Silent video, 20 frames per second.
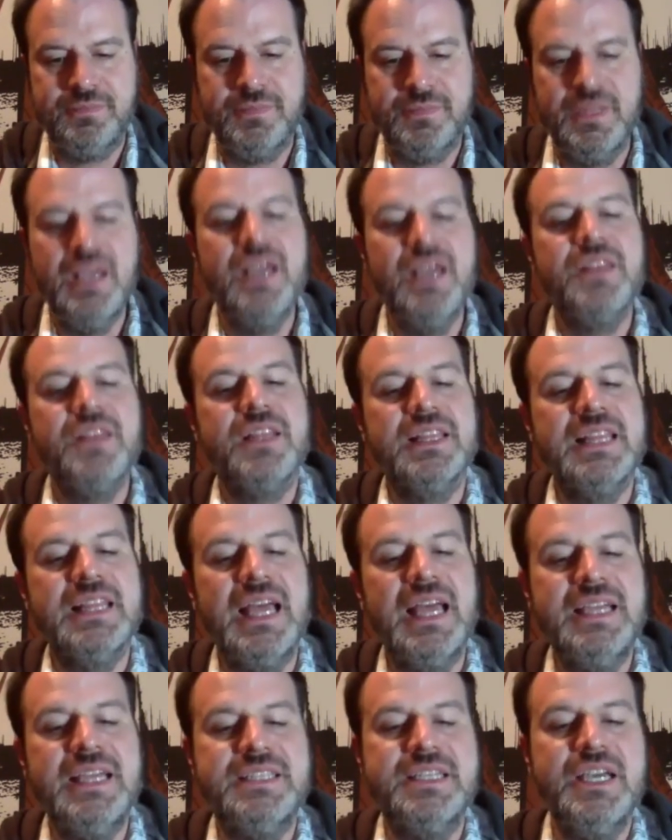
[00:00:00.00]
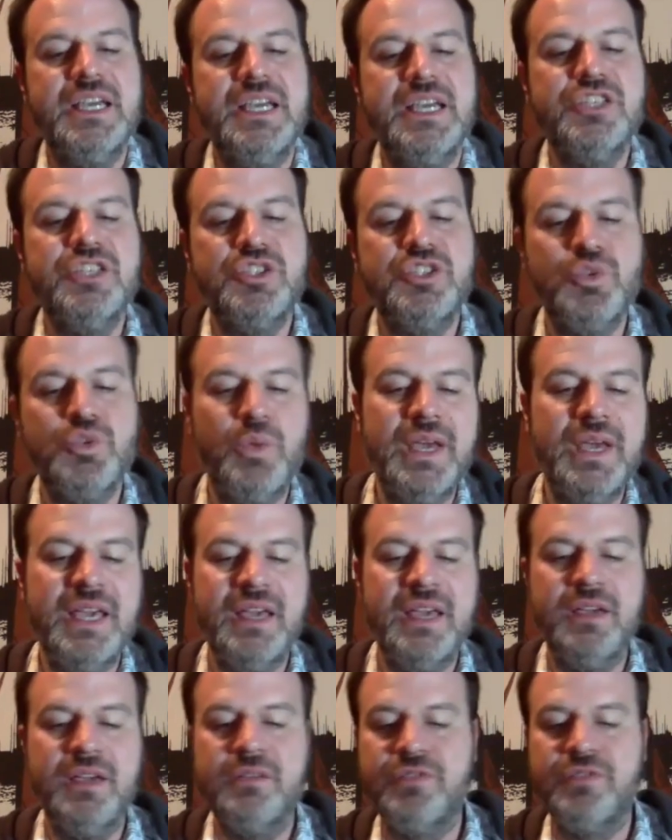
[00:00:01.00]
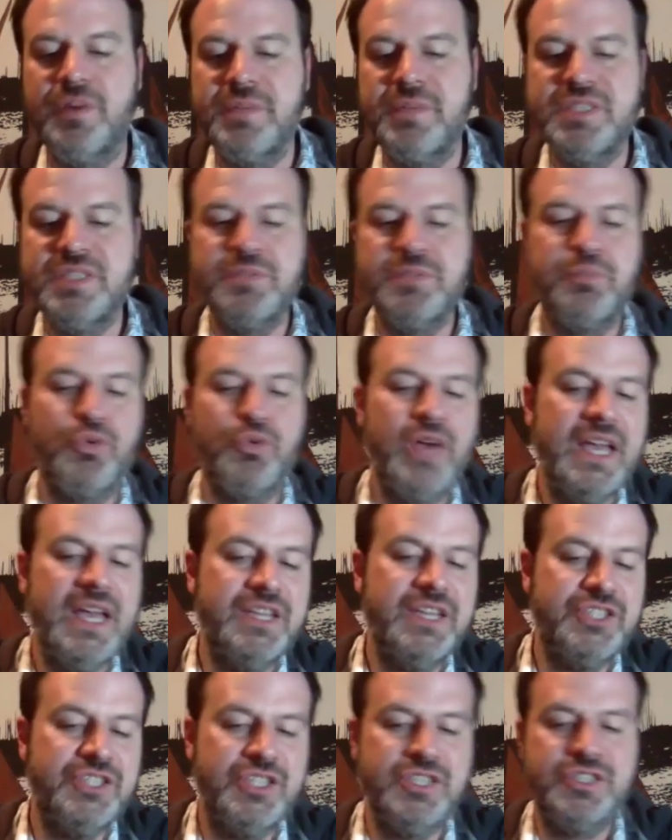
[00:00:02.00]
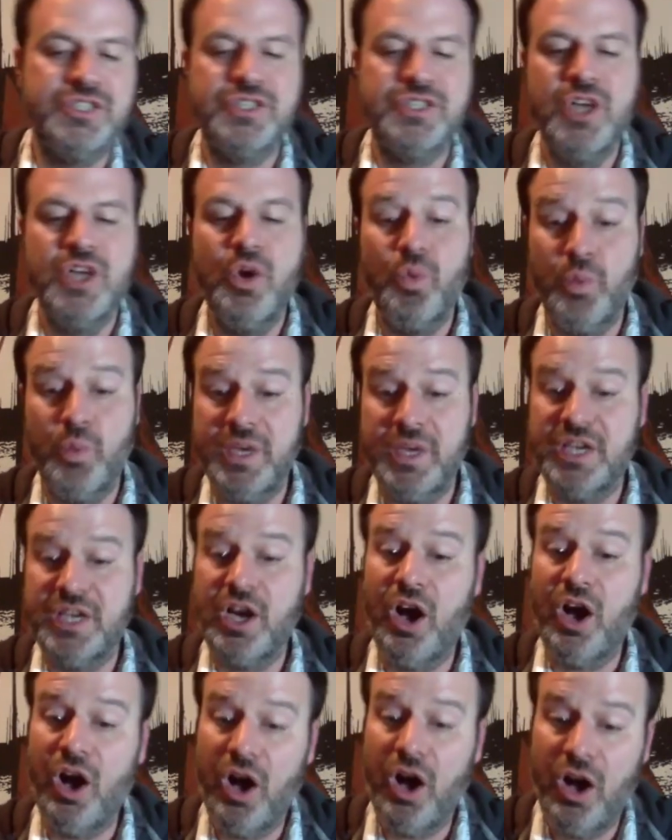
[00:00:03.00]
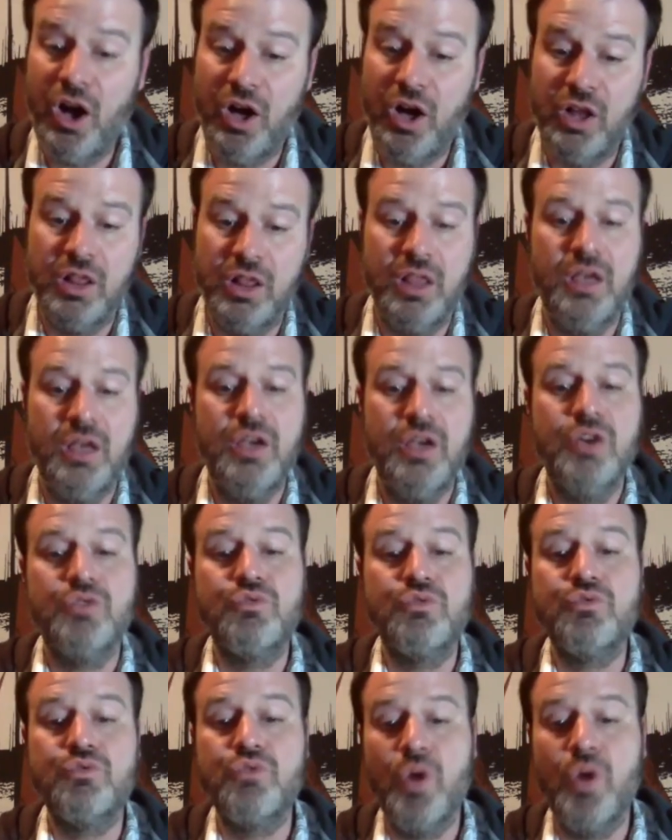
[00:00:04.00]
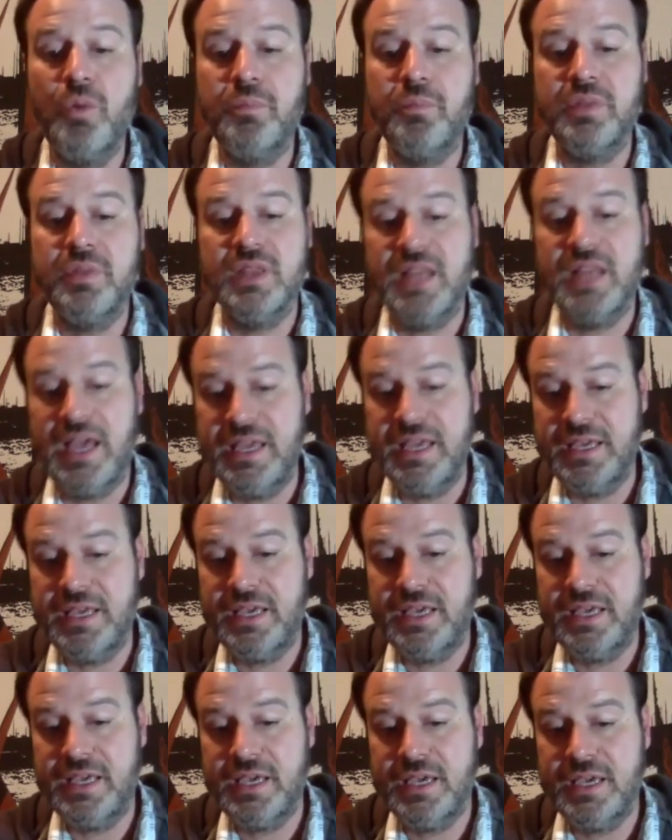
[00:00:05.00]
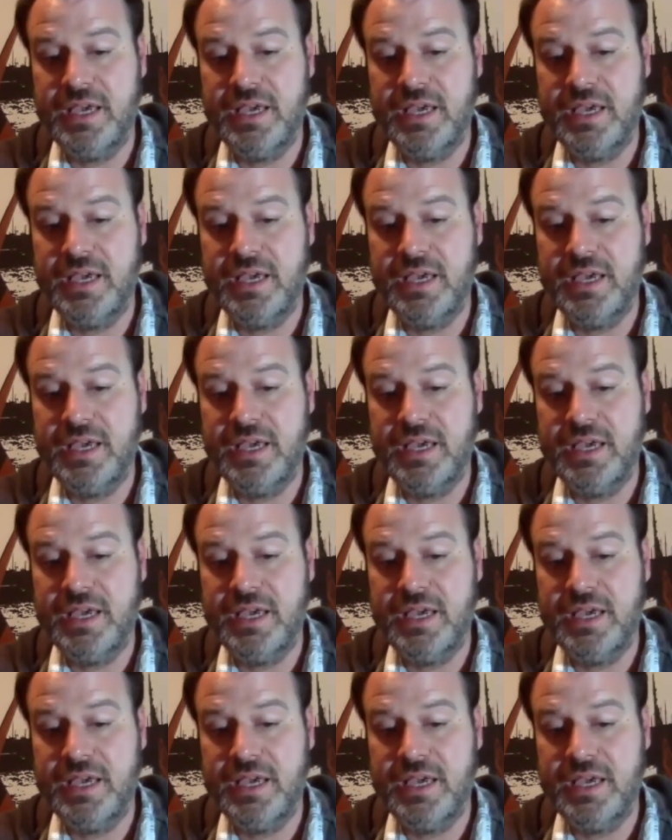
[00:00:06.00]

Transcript: The light swinging from its branches we call rope like,